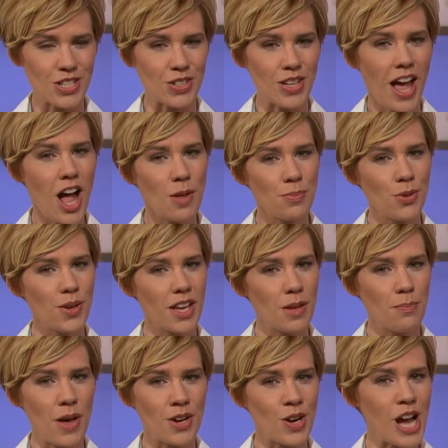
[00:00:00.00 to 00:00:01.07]
it'll help you get a
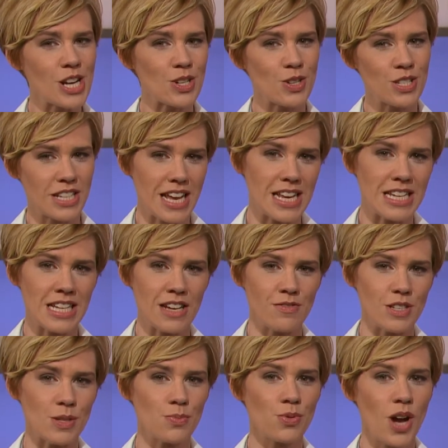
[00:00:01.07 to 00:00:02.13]
better understanding of
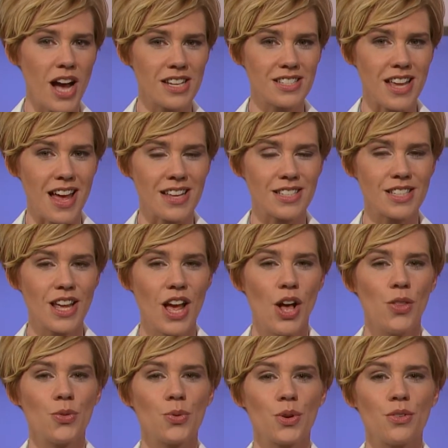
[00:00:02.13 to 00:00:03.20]
this process
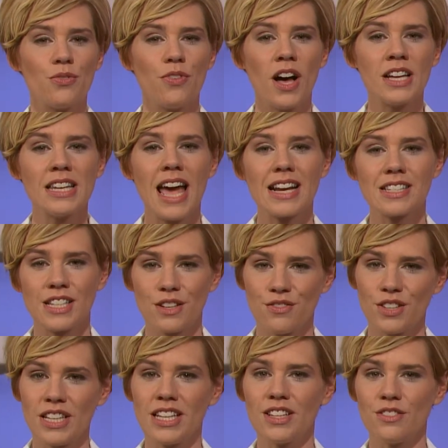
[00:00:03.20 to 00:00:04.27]
through a fun
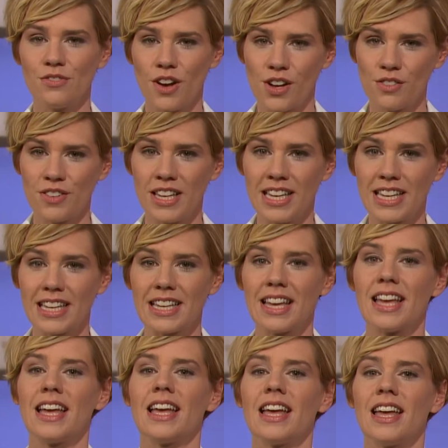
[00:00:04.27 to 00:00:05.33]
activity involving
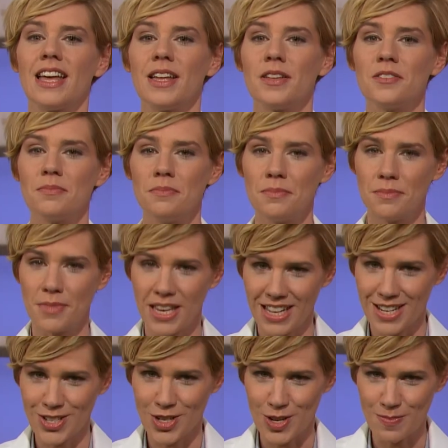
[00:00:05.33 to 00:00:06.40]

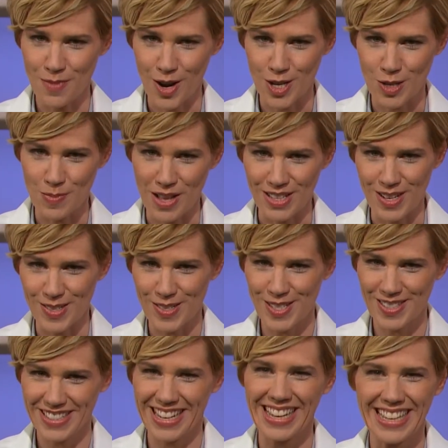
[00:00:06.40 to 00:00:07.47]
miniature
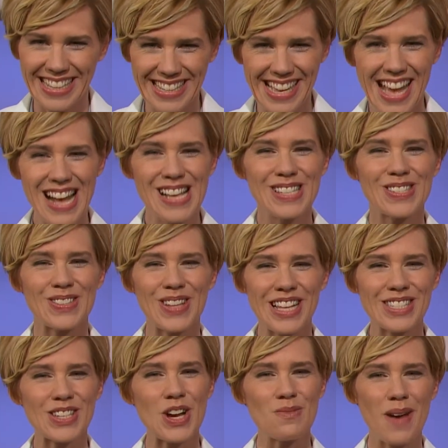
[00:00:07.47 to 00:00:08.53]
marshmallows. So
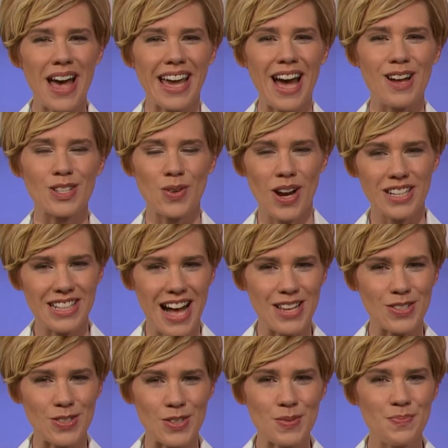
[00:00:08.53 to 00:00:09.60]
let's go back out to our
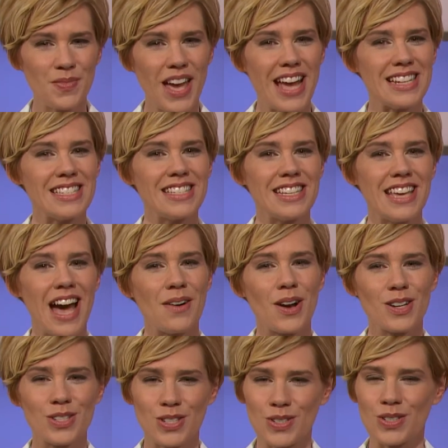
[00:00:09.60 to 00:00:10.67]
classroom and see how
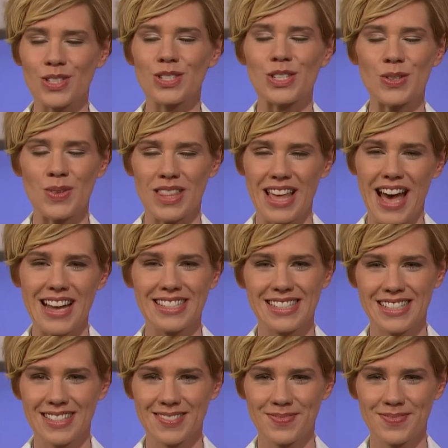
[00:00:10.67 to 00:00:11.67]
our students do with that.